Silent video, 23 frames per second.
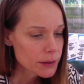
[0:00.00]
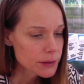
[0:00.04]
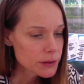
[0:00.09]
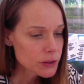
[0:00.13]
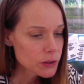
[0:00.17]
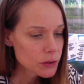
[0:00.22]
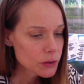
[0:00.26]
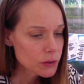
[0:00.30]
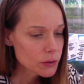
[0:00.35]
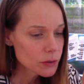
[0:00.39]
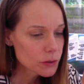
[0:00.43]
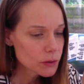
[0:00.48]

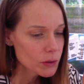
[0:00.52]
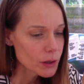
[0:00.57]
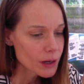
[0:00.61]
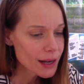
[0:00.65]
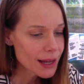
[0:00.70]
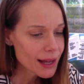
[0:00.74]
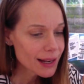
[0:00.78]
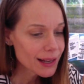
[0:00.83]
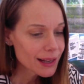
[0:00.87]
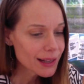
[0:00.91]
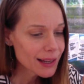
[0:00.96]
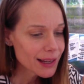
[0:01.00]
Do
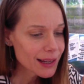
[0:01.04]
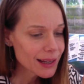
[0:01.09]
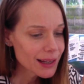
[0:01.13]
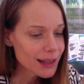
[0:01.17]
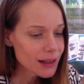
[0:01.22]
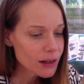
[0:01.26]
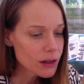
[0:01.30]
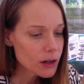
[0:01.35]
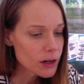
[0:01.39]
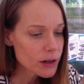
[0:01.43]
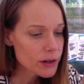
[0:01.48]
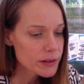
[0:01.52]
la
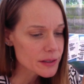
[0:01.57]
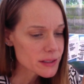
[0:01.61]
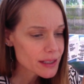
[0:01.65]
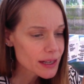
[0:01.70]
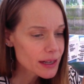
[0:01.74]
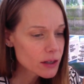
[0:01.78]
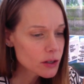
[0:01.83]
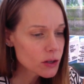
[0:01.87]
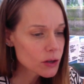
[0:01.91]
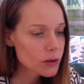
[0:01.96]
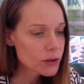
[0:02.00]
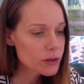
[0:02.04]
la, arts
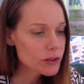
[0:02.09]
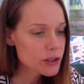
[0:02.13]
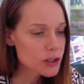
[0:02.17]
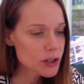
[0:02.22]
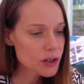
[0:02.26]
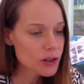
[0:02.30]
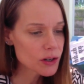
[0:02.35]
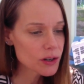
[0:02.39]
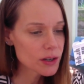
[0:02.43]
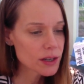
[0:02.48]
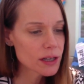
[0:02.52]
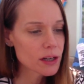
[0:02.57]
and
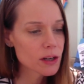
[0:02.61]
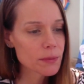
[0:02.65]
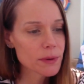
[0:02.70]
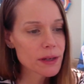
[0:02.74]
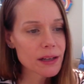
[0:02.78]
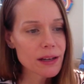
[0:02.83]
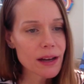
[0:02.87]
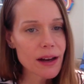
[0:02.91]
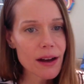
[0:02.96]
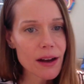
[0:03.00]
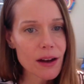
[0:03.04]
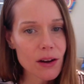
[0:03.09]
culture, here we
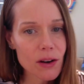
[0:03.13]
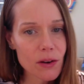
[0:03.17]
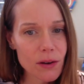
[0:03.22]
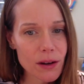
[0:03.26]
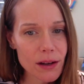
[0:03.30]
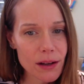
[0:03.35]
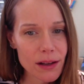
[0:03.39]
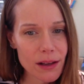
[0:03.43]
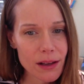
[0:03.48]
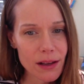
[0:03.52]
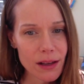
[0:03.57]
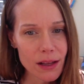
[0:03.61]
go.
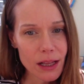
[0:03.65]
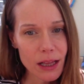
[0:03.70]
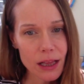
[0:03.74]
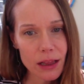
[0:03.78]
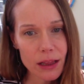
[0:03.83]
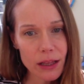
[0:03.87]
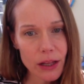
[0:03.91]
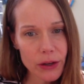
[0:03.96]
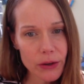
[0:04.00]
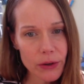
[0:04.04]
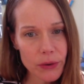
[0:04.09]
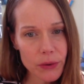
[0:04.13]

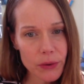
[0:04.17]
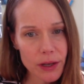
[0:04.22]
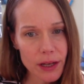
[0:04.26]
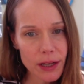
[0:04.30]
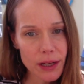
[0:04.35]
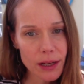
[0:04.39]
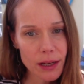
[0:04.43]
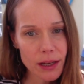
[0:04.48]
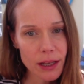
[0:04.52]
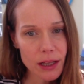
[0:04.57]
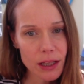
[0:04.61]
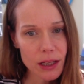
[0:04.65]

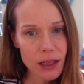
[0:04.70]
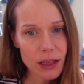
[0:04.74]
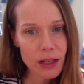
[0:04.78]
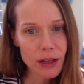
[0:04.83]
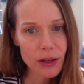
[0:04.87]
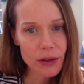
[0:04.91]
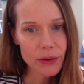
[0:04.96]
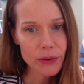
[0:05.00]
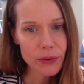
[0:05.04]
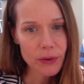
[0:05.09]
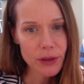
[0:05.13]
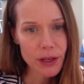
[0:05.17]
Loading,
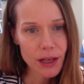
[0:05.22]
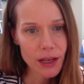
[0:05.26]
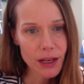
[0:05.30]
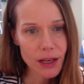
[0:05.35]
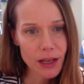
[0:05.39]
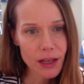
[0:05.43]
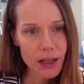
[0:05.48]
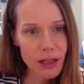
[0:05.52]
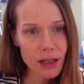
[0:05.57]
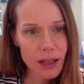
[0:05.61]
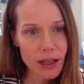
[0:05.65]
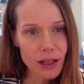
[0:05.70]
loading,
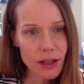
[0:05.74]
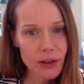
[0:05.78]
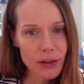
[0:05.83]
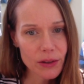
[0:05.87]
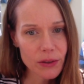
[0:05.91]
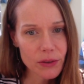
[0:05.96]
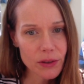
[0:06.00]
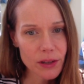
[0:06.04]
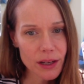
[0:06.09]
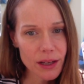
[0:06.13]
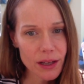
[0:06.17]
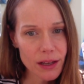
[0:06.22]

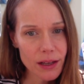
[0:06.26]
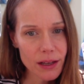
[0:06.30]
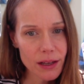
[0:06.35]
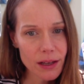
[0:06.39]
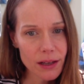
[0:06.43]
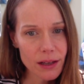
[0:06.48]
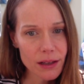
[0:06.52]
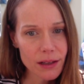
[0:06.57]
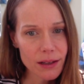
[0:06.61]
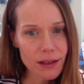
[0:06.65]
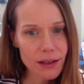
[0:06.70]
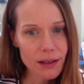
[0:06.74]

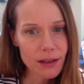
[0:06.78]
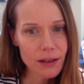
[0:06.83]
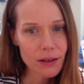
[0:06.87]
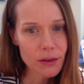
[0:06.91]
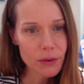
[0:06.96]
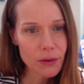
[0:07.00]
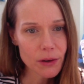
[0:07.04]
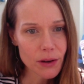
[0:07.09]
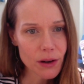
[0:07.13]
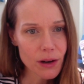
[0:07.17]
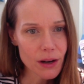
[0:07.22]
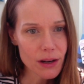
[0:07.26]
loading.
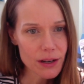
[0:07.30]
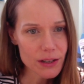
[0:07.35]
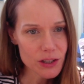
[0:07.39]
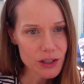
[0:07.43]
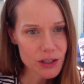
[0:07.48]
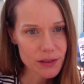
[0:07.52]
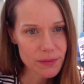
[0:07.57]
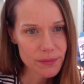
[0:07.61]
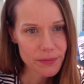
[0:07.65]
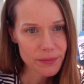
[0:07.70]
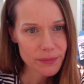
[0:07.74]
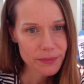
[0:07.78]
Oh
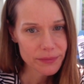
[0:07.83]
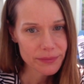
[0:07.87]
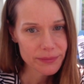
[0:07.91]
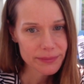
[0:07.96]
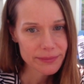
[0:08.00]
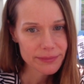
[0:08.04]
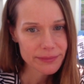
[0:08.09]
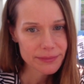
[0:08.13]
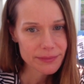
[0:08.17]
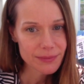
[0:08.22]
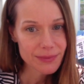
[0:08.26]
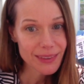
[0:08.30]
gosh,
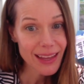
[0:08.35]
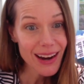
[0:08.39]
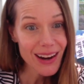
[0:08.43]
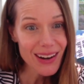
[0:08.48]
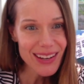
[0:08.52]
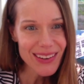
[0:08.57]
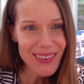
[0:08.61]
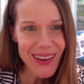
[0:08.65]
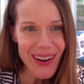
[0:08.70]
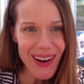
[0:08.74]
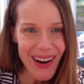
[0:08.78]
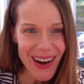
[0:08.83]
there
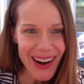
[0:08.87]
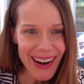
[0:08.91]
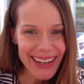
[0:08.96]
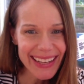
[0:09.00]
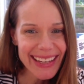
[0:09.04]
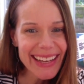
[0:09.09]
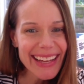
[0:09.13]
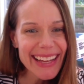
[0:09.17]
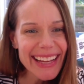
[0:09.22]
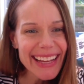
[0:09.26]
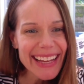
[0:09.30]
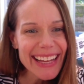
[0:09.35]
you are.
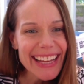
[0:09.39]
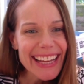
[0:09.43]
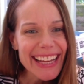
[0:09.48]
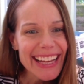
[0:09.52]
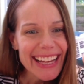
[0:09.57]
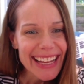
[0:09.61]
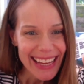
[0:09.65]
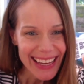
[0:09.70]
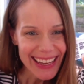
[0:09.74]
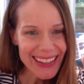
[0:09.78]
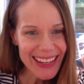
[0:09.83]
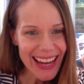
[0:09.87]

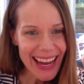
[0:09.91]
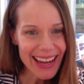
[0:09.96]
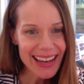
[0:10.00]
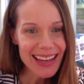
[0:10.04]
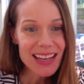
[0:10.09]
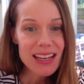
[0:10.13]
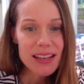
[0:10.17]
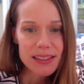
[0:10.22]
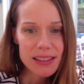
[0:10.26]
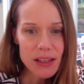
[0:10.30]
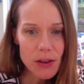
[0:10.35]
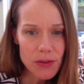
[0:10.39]
okay,
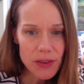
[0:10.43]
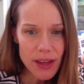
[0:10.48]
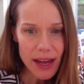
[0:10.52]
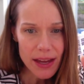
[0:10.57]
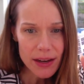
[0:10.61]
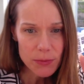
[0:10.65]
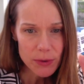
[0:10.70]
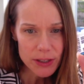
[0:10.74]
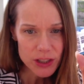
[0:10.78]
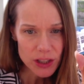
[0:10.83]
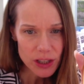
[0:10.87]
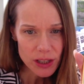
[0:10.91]
so
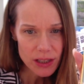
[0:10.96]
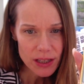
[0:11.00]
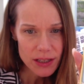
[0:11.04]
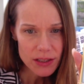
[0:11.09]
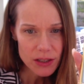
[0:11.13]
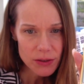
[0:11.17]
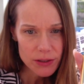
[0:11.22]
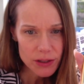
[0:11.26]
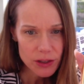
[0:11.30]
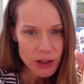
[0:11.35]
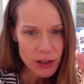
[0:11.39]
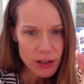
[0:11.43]
then what you're gonna
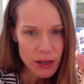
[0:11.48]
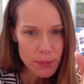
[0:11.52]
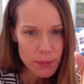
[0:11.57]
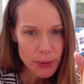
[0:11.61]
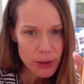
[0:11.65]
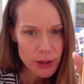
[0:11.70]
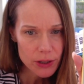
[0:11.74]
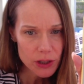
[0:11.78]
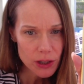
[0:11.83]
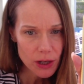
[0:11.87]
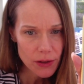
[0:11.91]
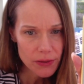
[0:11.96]
do is you're gonna
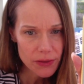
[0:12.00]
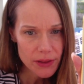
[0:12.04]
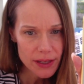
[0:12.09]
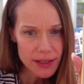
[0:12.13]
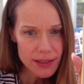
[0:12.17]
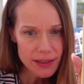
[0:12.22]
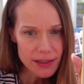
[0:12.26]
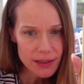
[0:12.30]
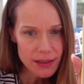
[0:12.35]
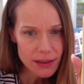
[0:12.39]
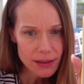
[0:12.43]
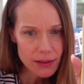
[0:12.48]
push on
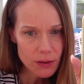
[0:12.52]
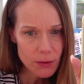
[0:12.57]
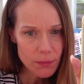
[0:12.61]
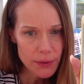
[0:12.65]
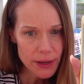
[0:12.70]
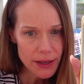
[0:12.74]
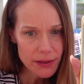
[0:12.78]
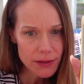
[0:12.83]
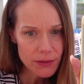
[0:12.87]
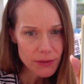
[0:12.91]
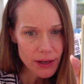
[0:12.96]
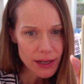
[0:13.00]
this little
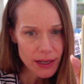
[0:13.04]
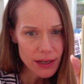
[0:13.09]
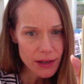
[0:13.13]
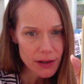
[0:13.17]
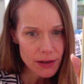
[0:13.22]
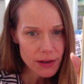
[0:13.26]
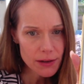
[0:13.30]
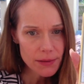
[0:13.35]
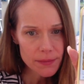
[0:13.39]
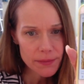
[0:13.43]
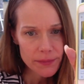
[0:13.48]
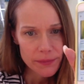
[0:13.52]
button right
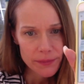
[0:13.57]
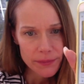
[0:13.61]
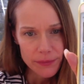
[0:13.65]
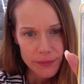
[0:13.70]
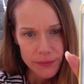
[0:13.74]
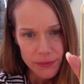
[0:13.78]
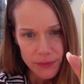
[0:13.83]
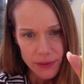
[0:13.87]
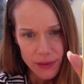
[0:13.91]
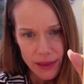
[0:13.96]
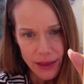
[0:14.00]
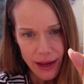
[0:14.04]
here,
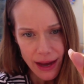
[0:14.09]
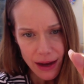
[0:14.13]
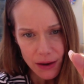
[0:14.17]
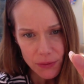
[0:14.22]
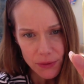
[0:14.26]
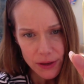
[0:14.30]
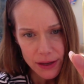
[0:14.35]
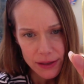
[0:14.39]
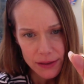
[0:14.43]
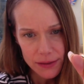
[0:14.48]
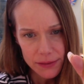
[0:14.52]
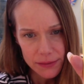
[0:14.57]
that
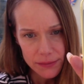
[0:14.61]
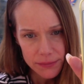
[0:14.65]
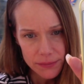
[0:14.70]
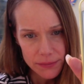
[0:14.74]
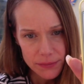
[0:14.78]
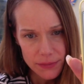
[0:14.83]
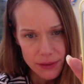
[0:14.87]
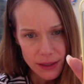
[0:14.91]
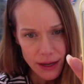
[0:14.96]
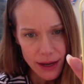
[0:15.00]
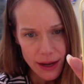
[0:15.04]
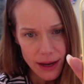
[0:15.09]
one,
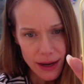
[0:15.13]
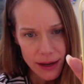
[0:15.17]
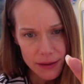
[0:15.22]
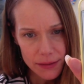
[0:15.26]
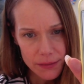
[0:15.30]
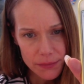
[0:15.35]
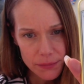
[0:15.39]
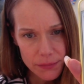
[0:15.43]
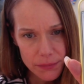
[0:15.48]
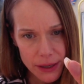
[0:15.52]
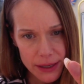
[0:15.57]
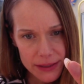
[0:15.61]
that
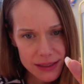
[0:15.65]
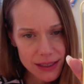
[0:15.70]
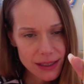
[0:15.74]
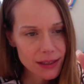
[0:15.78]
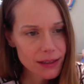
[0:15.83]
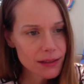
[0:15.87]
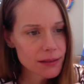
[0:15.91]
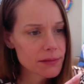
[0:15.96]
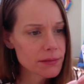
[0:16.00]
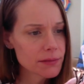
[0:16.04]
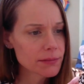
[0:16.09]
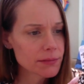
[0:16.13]

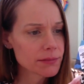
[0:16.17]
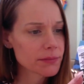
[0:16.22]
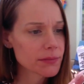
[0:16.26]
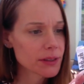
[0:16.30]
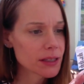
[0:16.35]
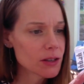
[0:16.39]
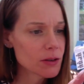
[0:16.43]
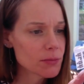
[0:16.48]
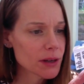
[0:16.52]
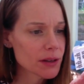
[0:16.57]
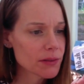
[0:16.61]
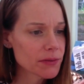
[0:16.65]
button,
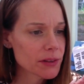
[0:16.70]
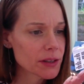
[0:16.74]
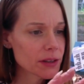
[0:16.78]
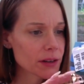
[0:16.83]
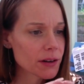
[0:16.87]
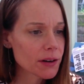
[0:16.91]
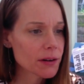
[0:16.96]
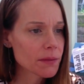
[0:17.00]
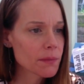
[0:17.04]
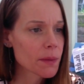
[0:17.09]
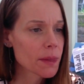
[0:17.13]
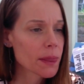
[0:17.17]
ew, my
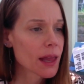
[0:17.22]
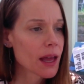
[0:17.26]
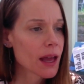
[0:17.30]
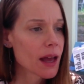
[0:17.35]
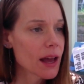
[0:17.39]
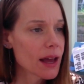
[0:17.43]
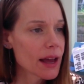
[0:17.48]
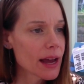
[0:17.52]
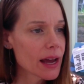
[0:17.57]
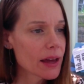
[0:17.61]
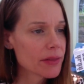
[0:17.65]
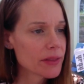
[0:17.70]
finger.
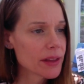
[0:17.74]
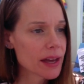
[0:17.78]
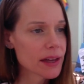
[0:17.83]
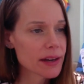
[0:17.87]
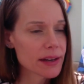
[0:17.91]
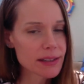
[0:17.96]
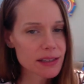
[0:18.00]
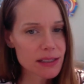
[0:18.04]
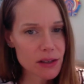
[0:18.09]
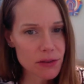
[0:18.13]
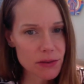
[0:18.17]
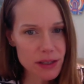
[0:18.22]
And then
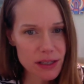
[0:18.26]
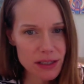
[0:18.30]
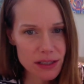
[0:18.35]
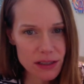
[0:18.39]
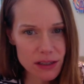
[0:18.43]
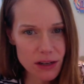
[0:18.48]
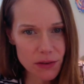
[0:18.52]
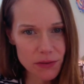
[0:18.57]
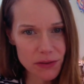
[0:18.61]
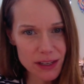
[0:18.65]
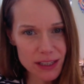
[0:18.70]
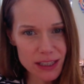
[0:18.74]
it's going to,
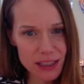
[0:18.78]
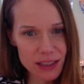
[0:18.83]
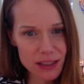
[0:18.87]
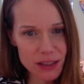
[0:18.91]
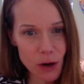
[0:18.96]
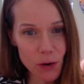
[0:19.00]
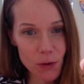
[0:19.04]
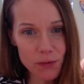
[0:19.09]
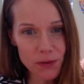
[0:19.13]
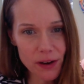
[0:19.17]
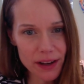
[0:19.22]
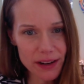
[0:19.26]
this is
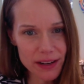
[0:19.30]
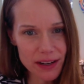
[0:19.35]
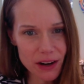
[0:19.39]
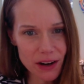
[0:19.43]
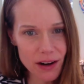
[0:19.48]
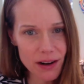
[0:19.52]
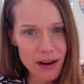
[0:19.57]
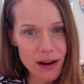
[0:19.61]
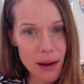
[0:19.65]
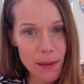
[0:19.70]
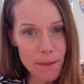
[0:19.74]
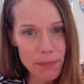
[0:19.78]
so fun
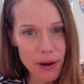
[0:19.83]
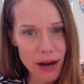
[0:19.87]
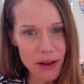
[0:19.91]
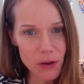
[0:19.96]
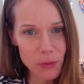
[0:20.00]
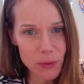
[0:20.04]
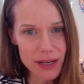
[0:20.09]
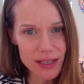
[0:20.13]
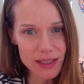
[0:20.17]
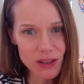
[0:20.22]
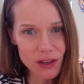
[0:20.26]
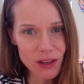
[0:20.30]
here, by the
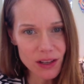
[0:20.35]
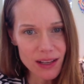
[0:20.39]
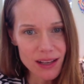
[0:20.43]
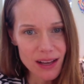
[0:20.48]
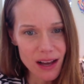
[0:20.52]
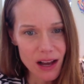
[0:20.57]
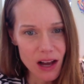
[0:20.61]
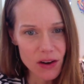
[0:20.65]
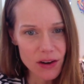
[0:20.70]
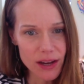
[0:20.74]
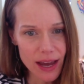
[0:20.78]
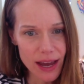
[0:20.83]
weasel,
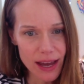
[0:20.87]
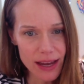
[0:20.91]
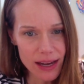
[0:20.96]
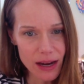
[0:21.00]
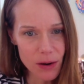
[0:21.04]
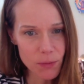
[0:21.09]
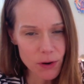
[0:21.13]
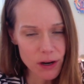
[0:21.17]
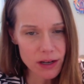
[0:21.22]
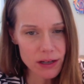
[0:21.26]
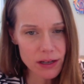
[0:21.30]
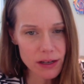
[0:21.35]
okay?
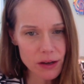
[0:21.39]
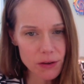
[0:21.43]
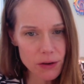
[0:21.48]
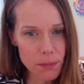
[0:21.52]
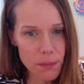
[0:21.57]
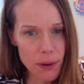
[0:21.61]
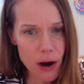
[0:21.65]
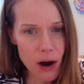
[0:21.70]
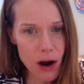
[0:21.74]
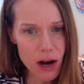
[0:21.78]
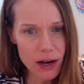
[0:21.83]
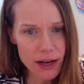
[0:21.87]
And we're gonna go to
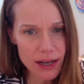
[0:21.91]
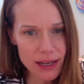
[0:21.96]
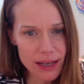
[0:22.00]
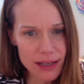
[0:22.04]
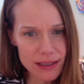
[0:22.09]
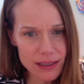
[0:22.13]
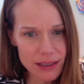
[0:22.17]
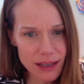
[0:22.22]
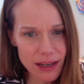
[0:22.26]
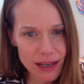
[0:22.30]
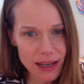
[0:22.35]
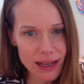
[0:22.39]

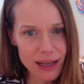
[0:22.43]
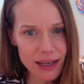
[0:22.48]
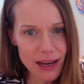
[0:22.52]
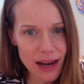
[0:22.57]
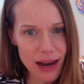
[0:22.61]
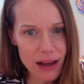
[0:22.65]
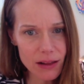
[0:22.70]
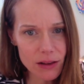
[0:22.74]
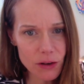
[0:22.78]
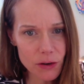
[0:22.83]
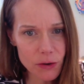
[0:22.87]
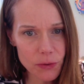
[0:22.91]
Pocket
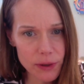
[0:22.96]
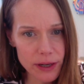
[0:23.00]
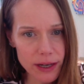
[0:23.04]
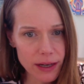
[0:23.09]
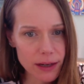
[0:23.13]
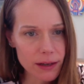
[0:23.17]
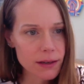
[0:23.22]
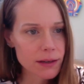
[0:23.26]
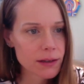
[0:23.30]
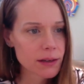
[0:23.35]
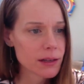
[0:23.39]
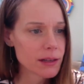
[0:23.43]

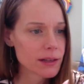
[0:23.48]
Gallery.